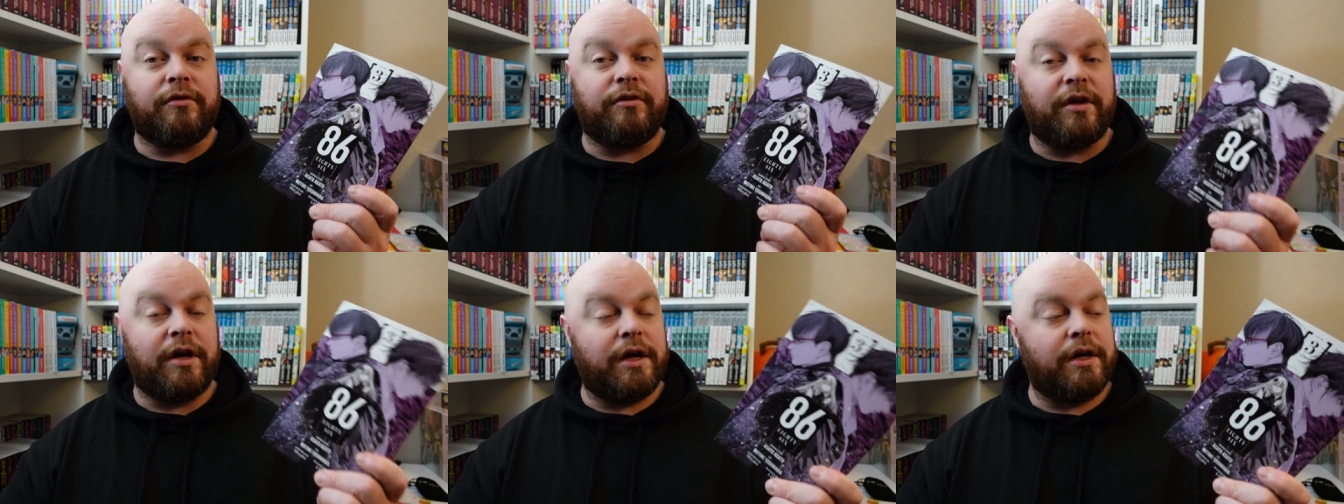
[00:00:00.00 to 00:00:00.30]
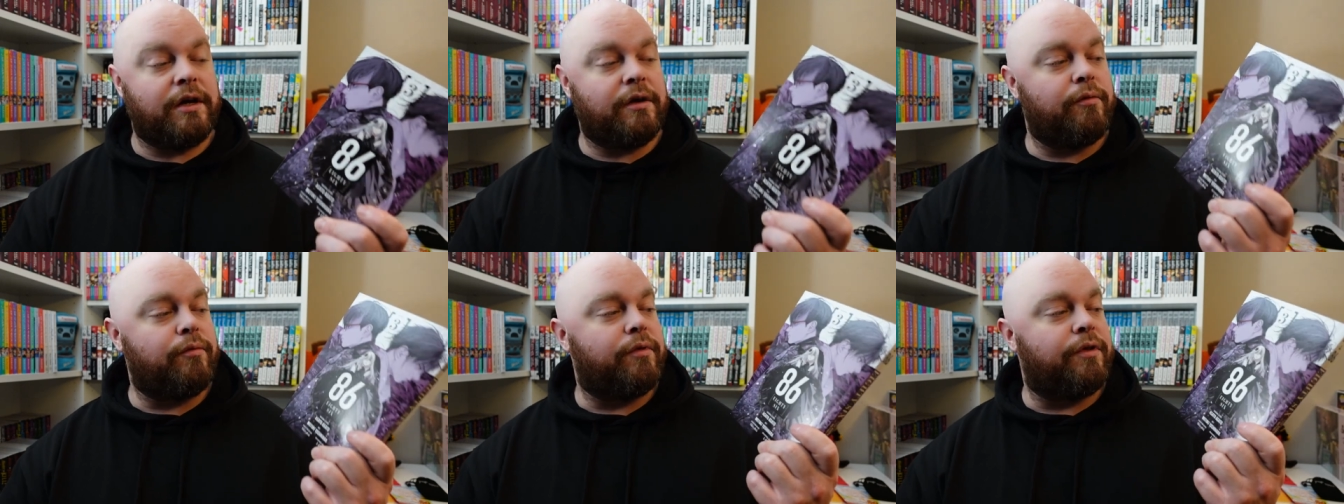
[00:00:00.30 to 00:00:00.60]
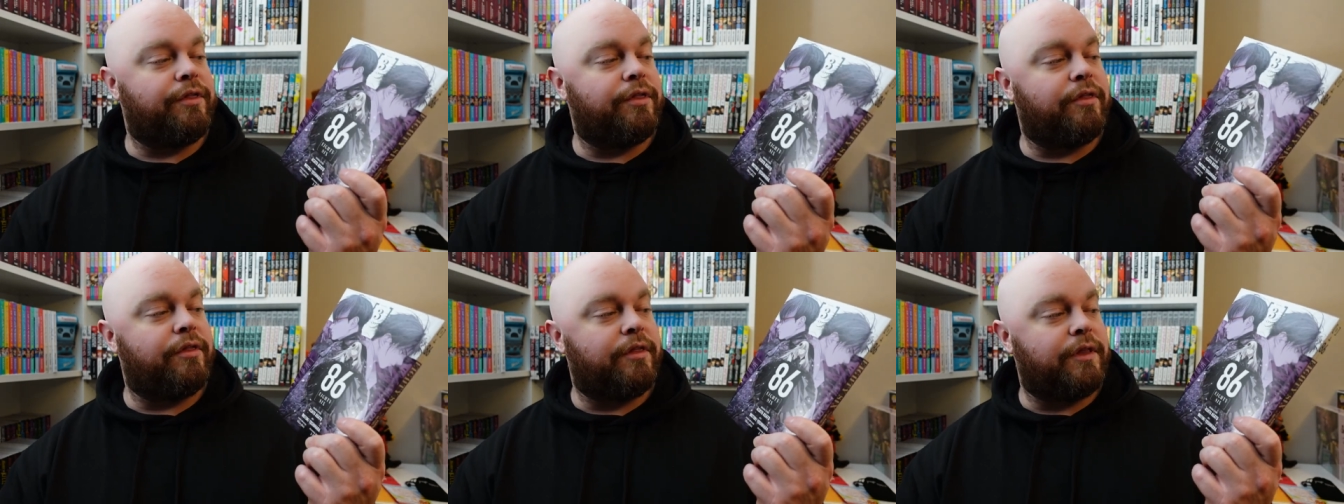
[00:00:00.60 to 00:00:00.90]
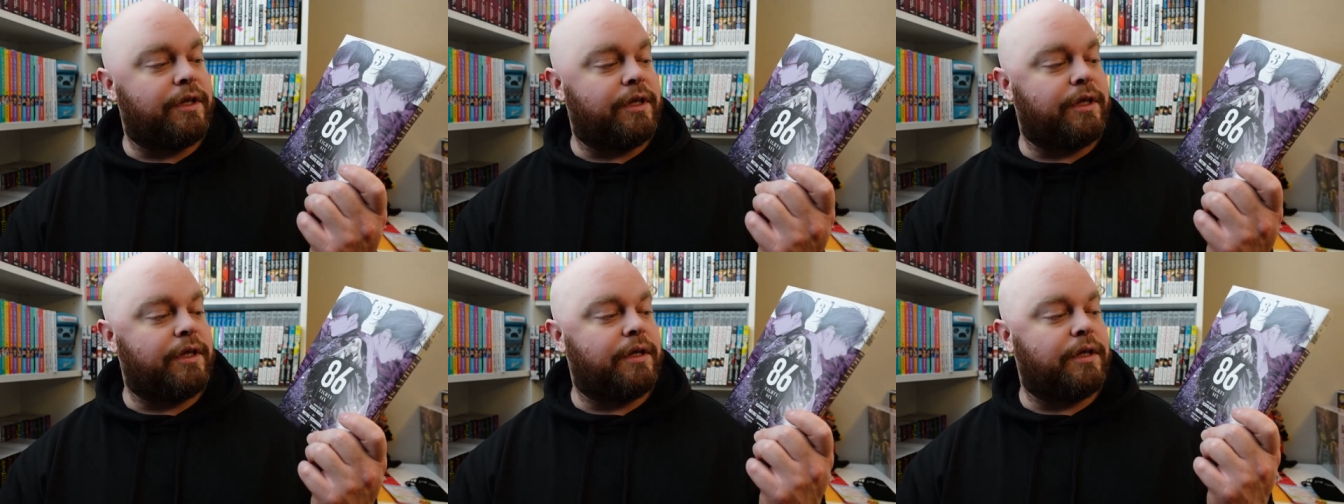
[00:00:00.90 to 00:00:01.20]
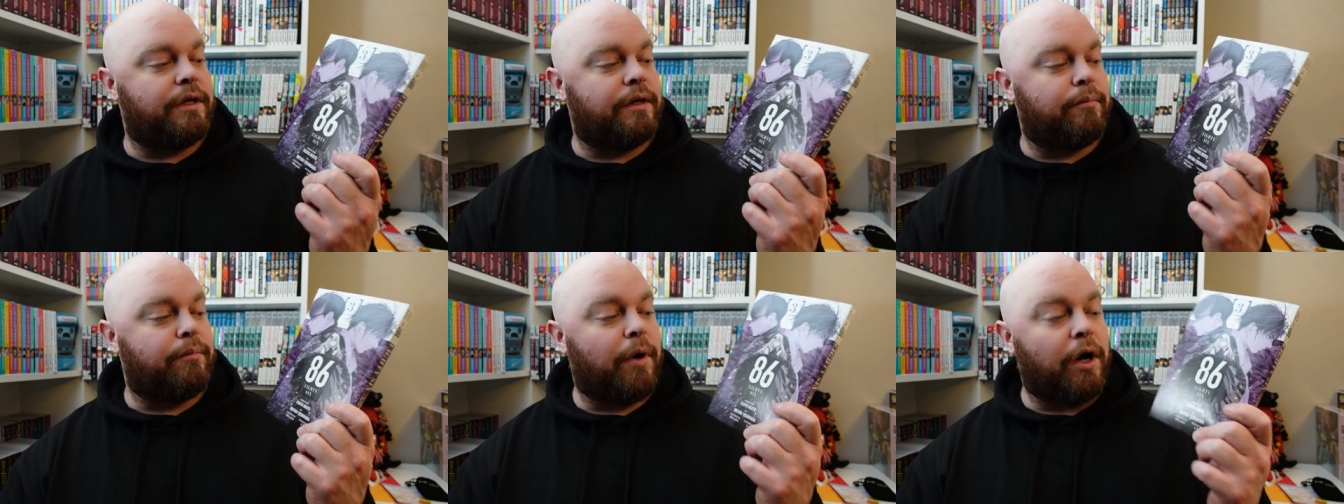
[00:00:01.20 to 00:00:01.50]
done with
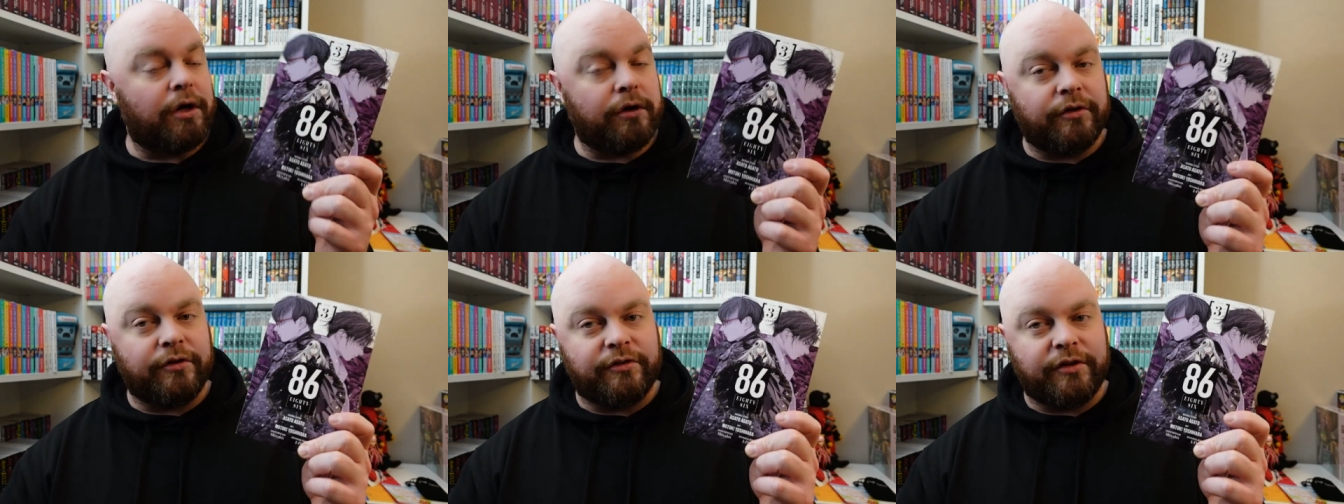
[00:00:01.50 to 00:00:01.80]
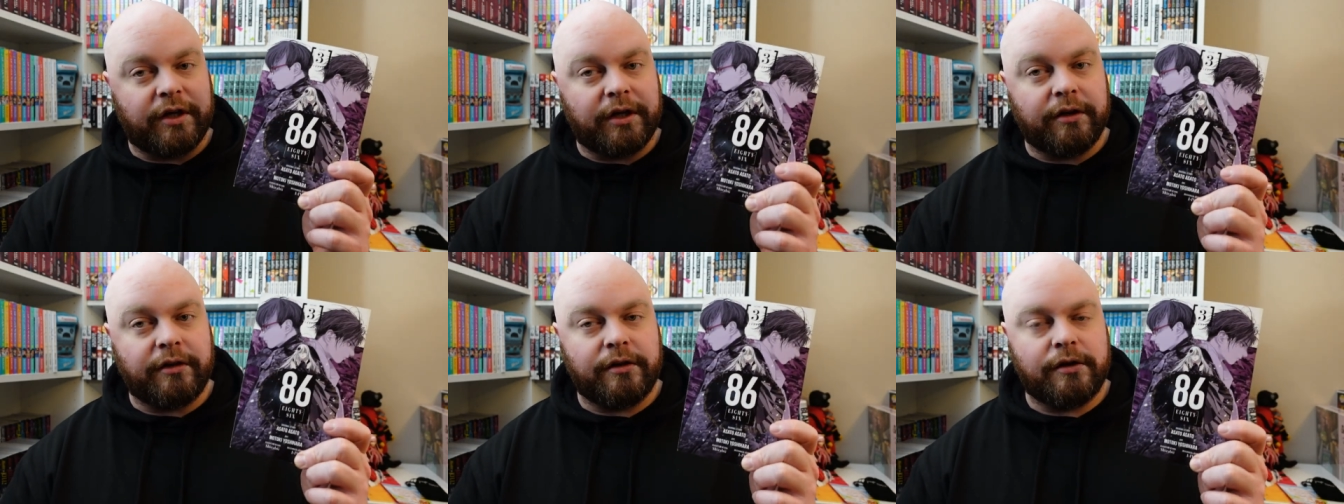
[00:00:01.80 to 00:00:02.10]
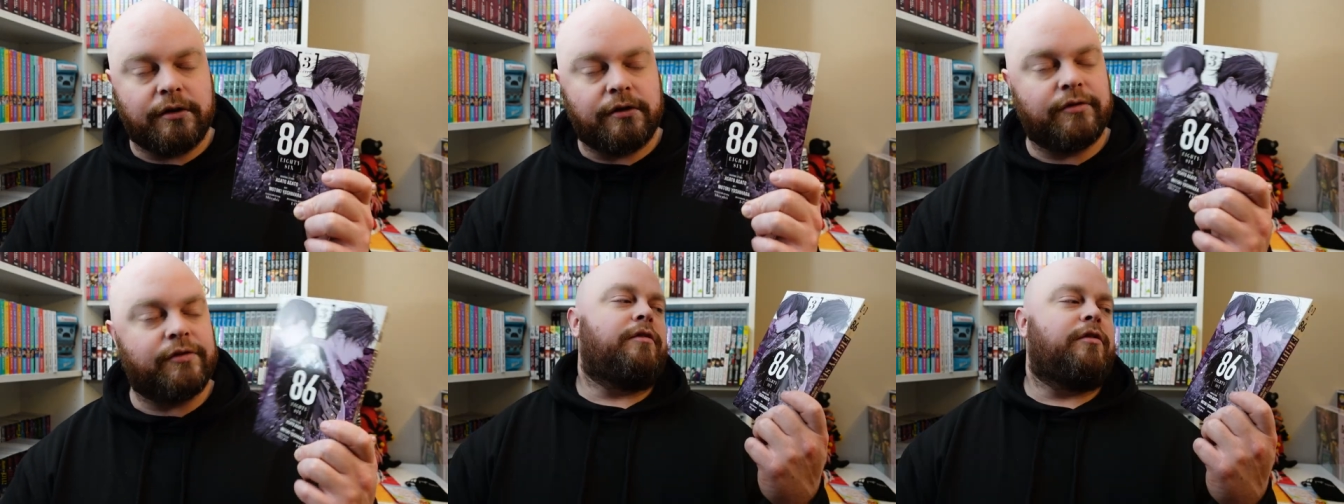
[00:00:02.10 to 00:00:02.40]
the manga side of things,